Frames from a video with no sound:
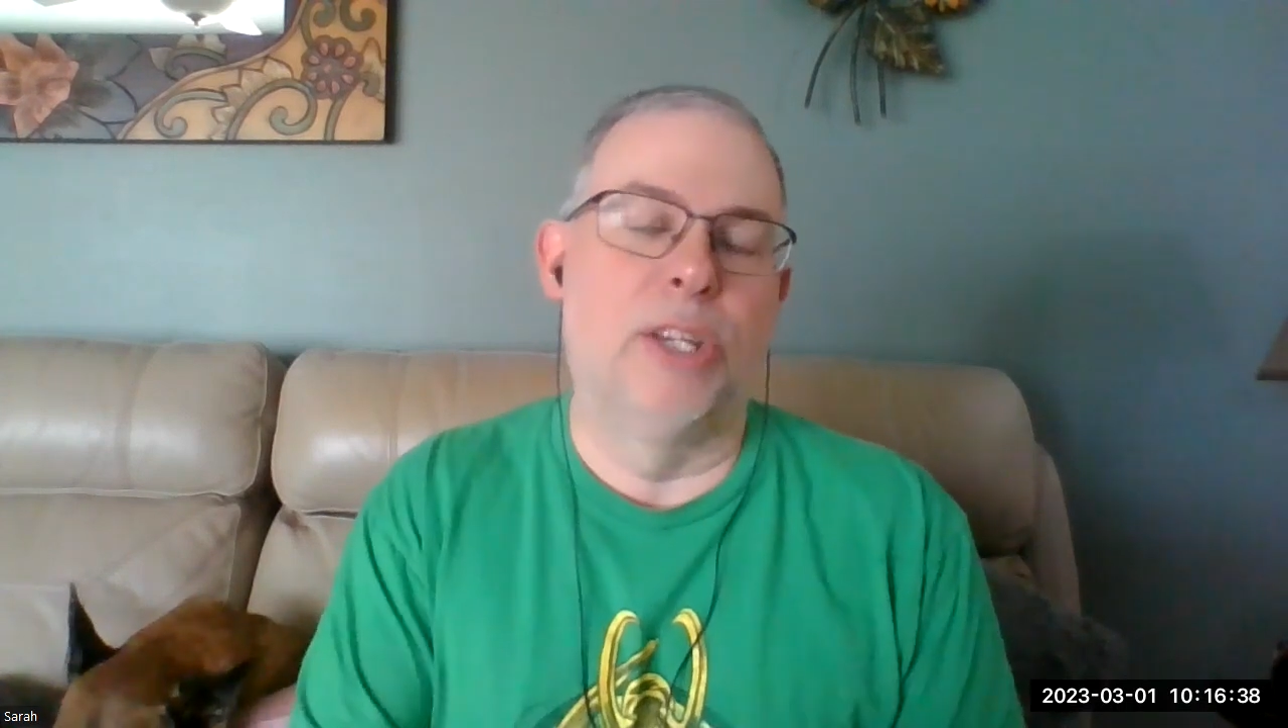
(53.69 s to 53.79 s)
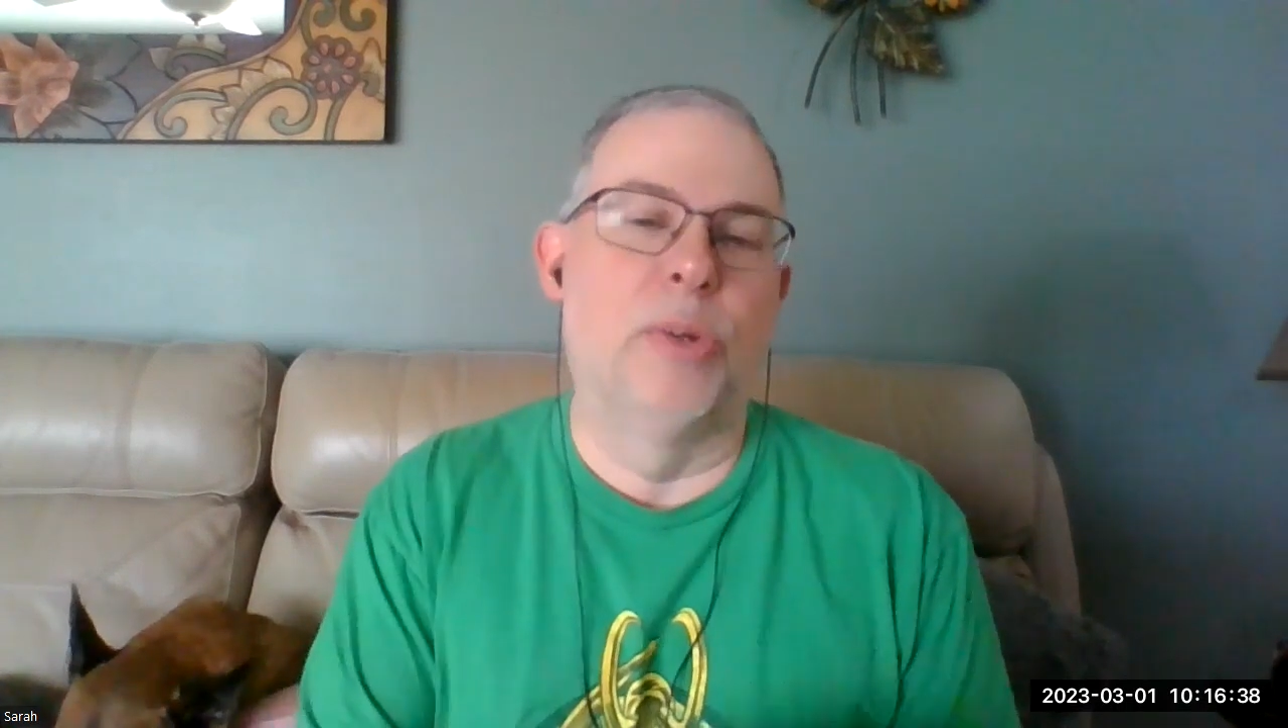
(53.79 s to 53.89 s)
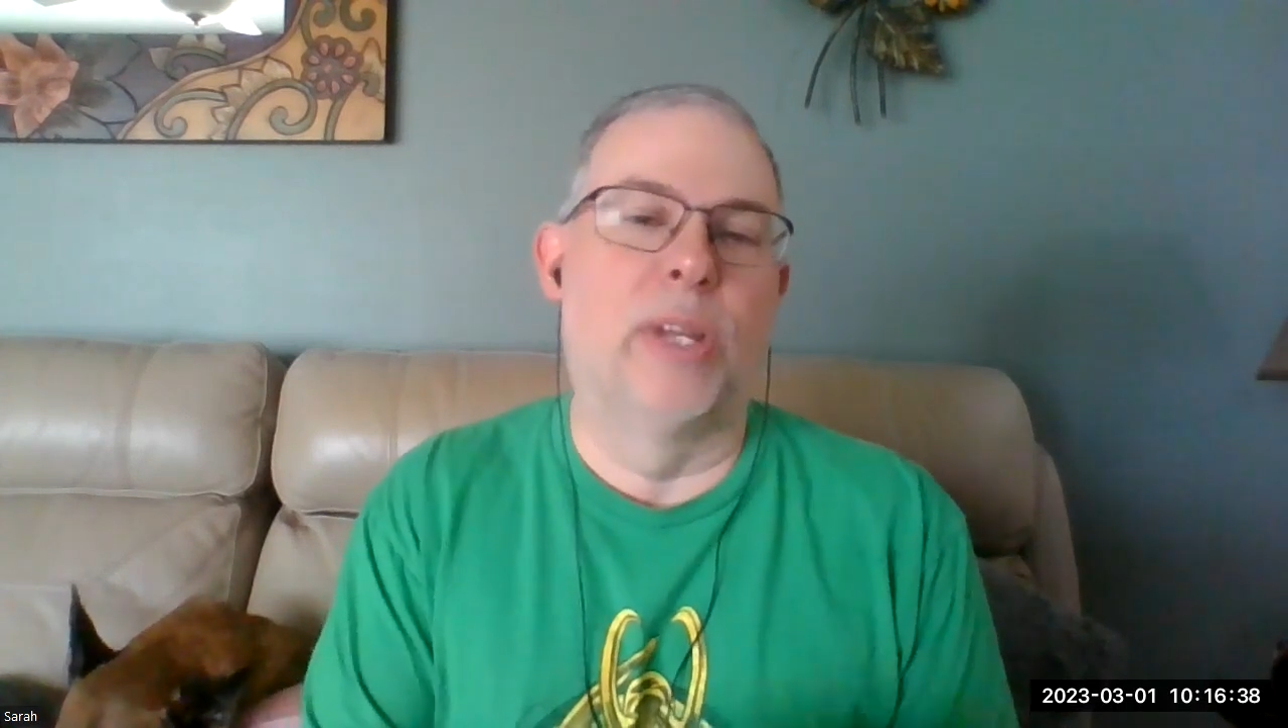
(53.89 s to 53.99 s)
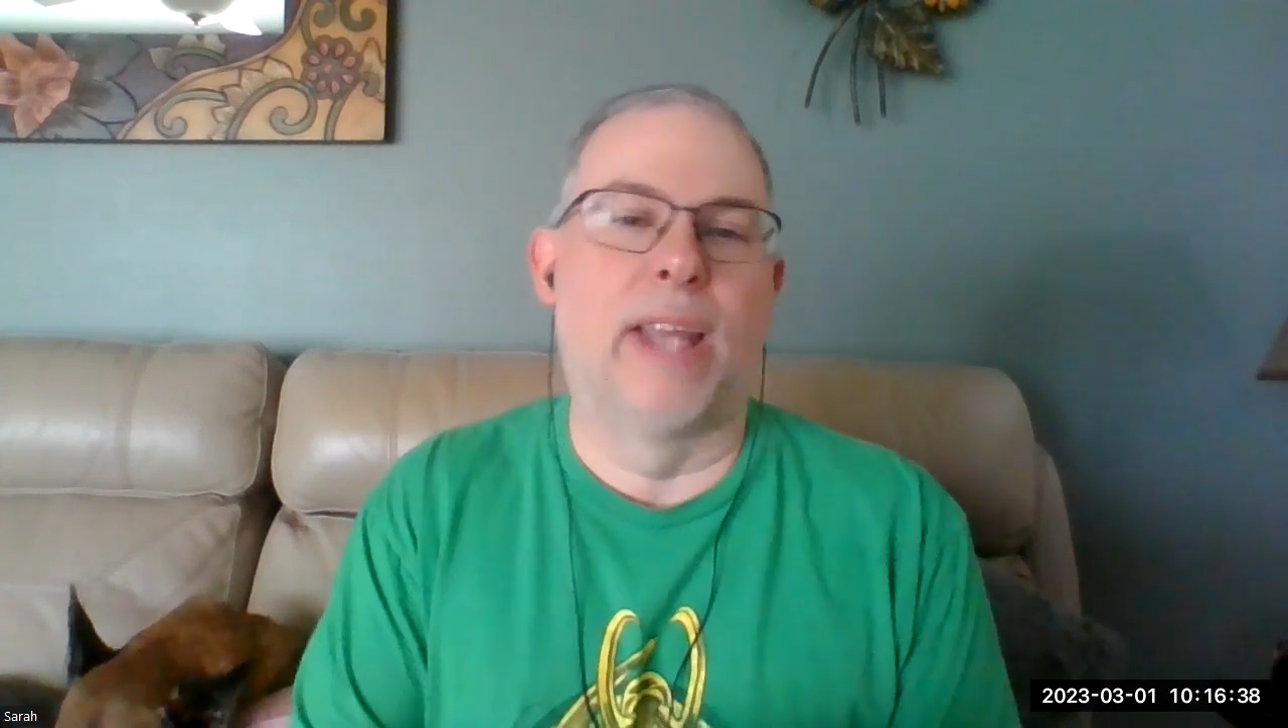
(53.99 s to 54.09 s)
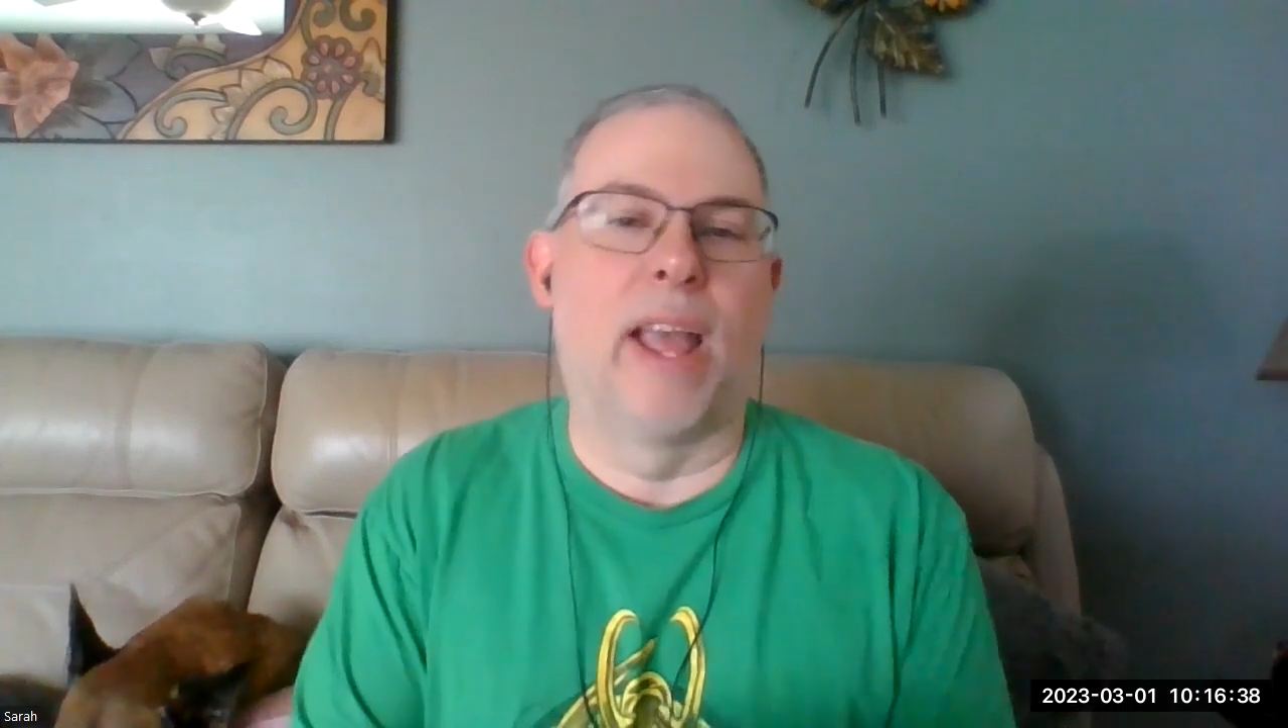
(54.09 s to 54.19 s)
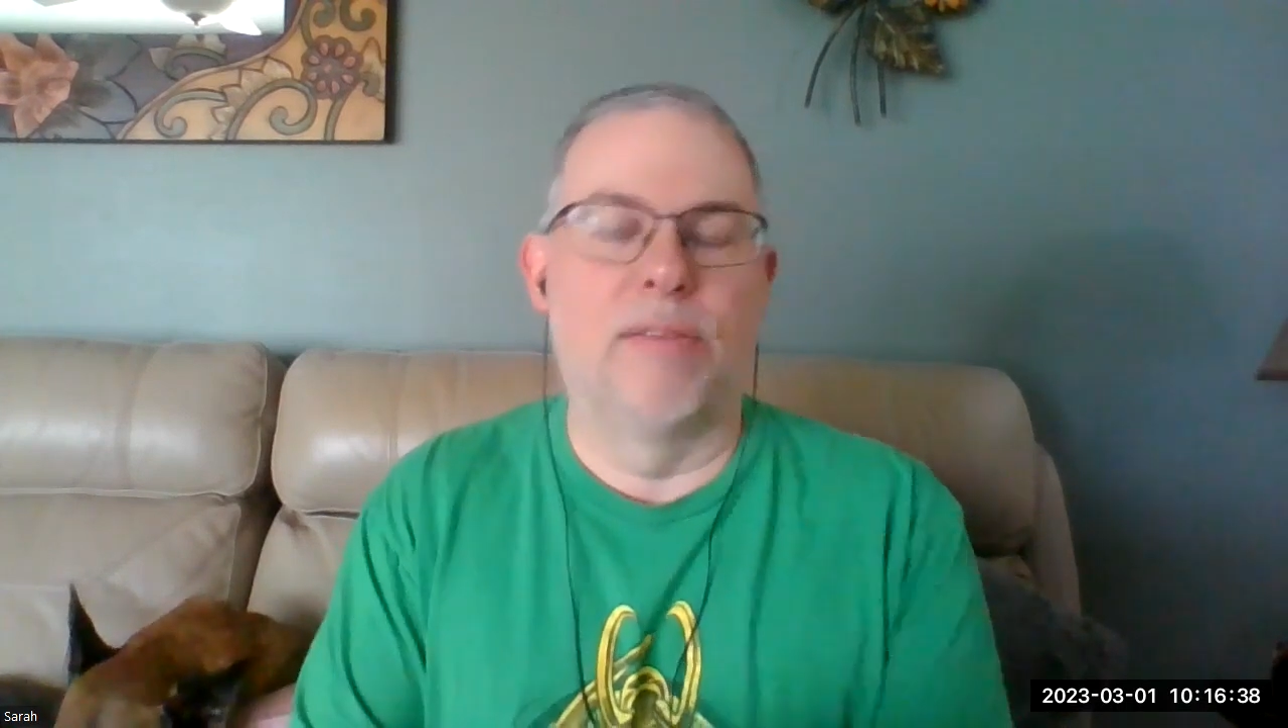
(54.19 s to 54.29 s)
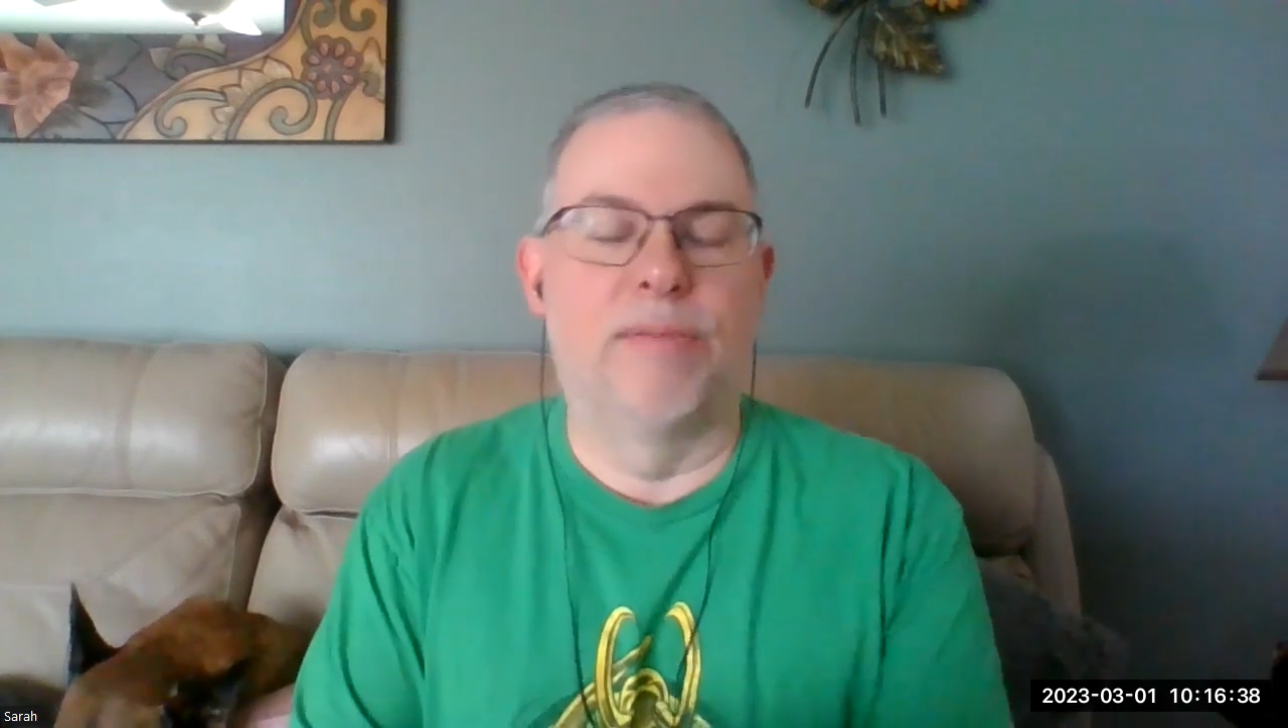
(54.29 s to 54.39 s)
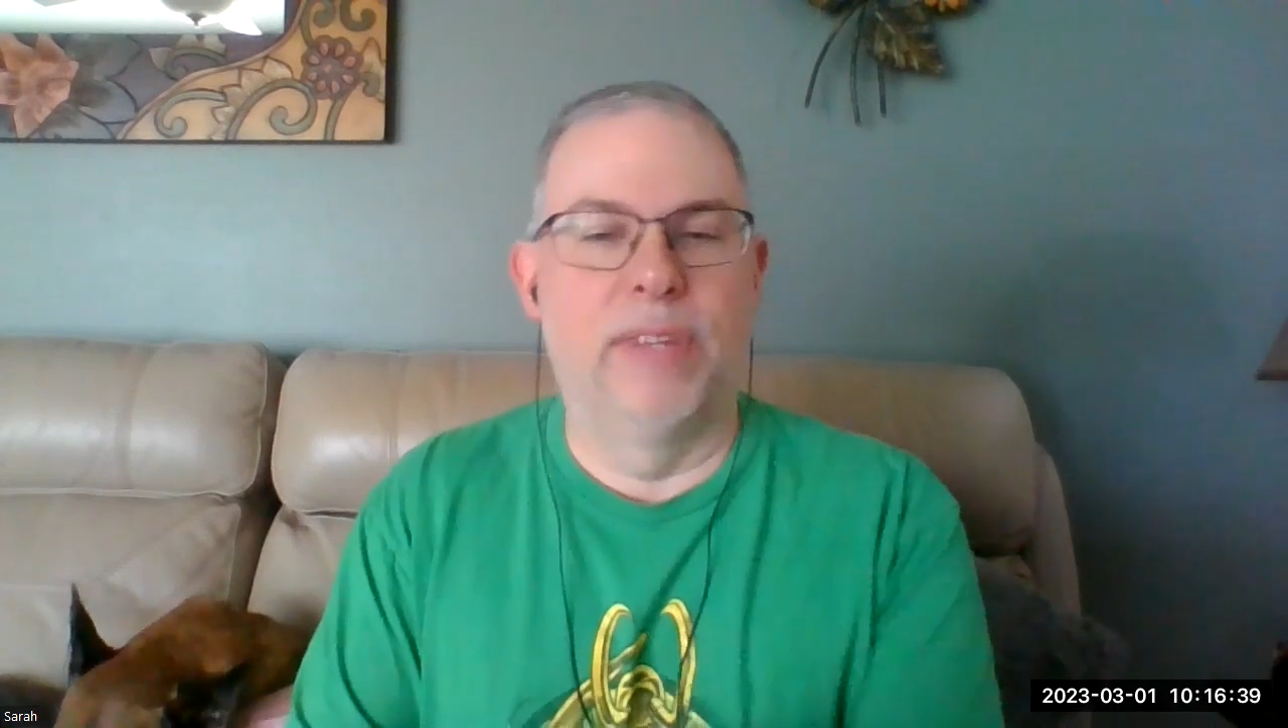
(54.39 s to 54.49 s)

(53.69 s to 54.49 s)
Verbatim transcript: you cannot